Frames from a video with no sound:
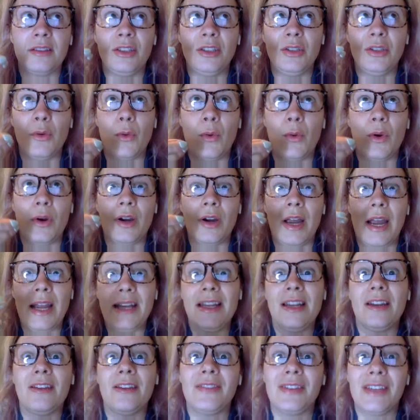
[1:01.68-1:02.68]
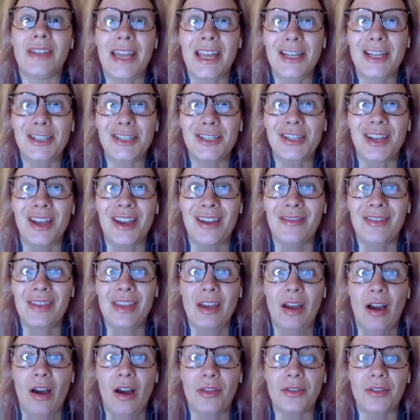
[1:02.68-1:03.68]
your identification of
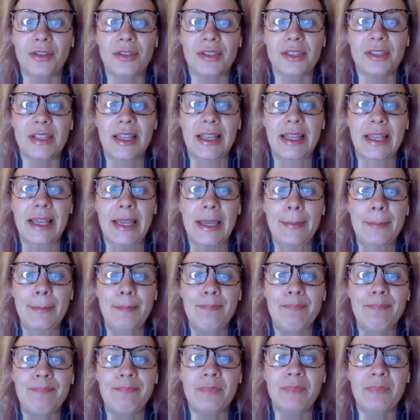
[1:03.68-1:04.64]
the author's claim.